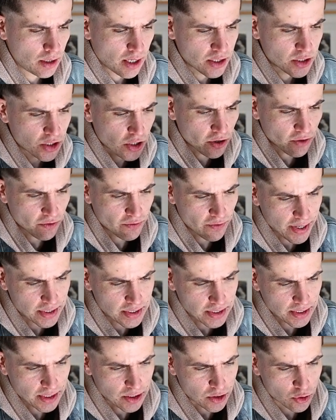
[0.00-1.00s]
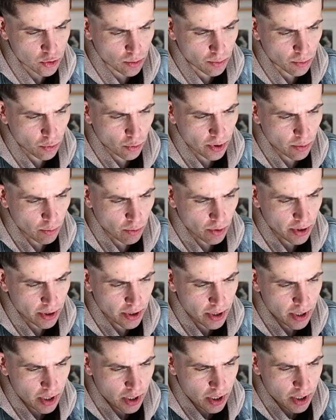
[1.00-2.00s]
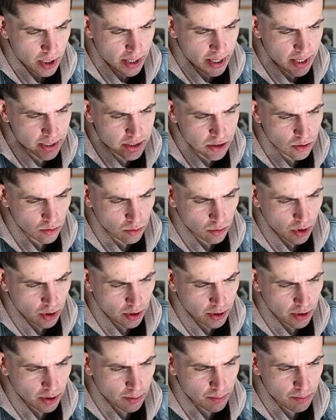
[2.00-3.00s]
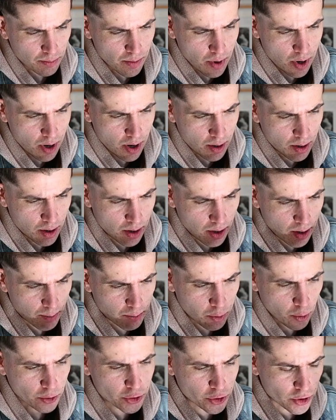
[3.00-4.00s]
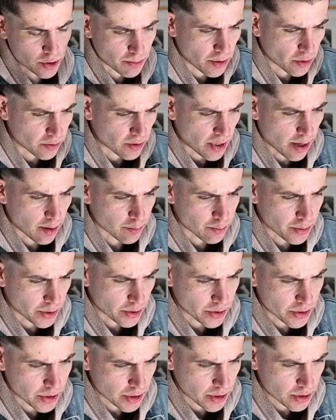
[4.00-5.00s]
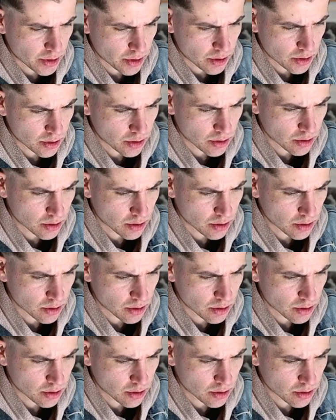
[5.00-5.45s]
I started affecting it to a point where it's no longer a portrait about that person,